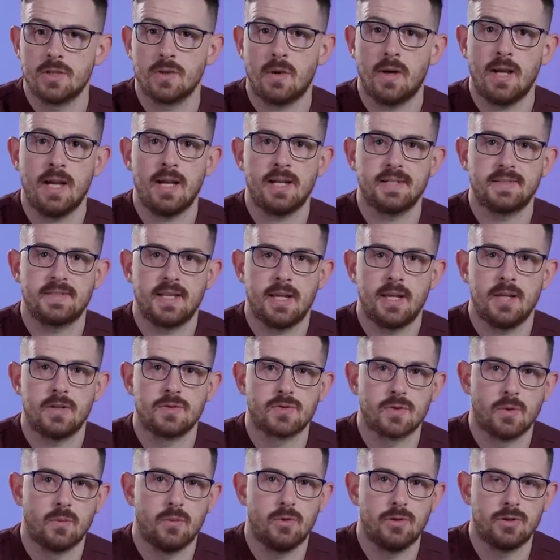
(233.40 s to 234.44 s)
So I asked
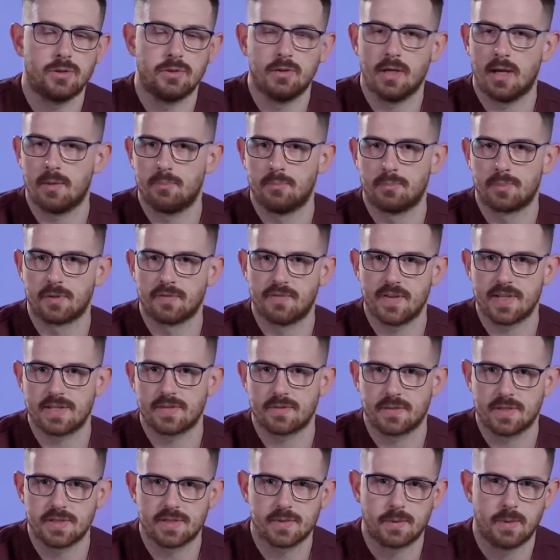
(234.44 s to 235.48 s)
Andrew Wood, a
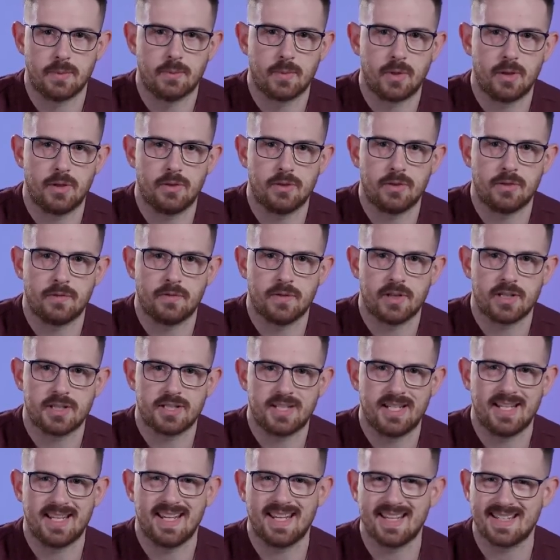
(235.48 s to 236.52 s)
professor at Swinburne University,